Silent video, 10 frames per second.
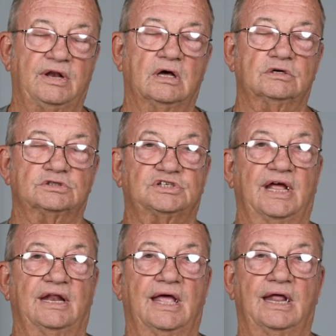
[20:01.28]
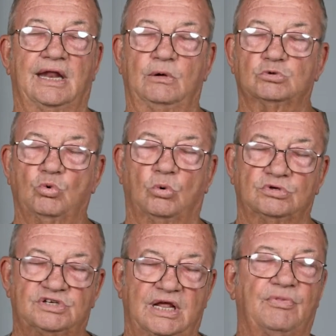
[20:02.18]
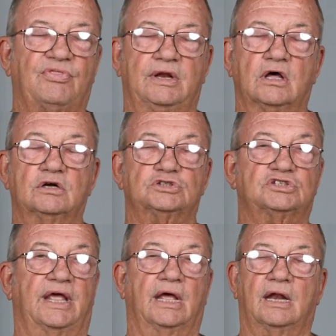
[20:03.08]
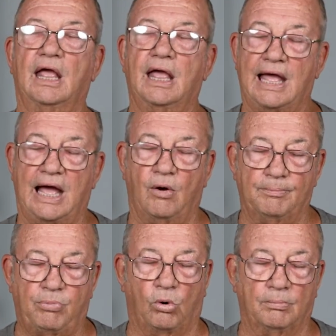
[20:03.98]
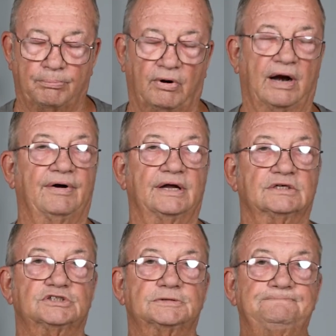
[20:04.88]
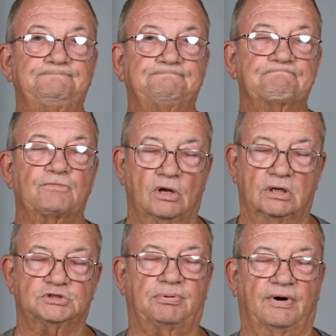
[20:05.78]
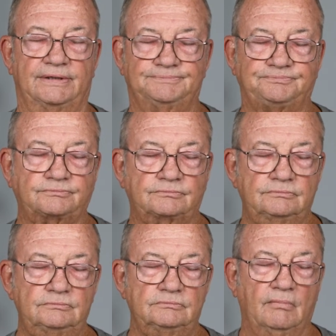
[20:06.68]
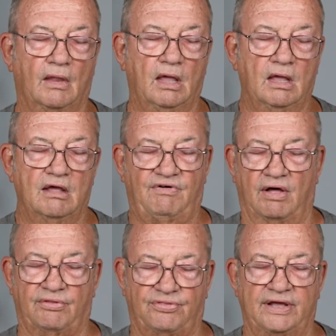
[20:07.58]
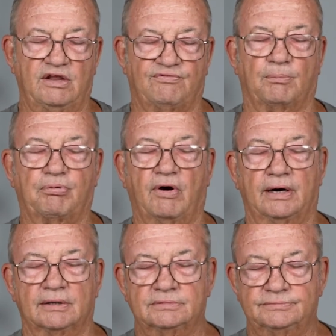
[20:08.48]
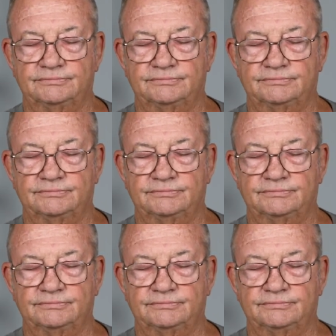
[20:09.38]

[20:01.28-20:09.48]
to understand that, and he was wanting Timothy to understand how important prayer is. Let's pray. Father, thank you for prayer.